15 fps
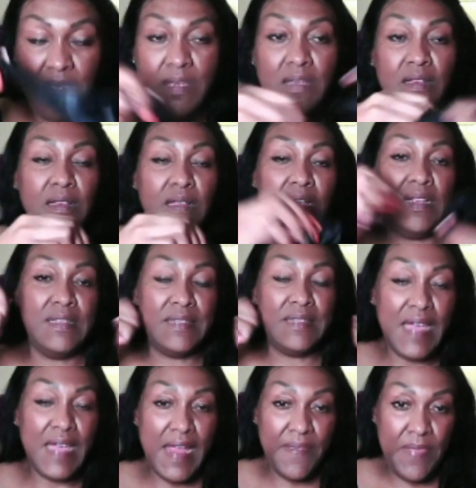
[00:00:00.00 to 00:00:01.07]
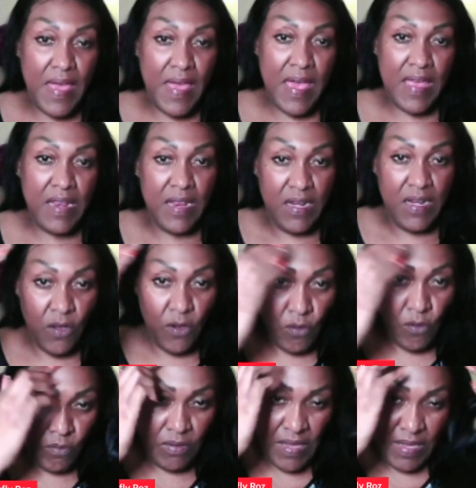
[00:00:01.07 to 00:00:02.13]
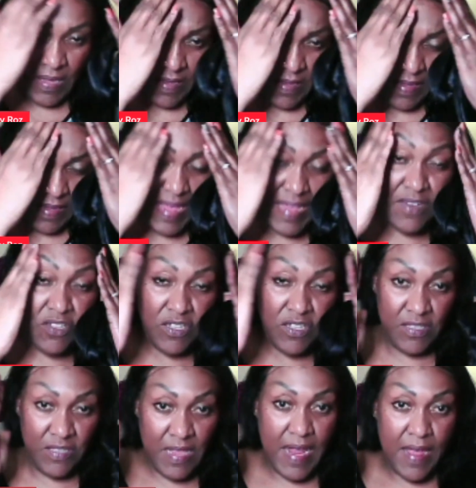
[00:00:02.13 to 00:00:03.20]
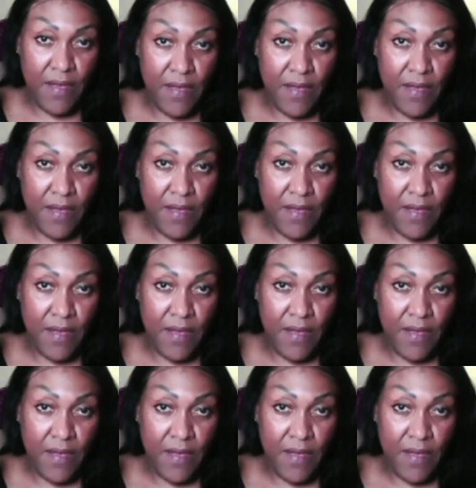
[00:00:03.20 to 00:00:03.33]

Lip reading: and tie that and hold the edges down.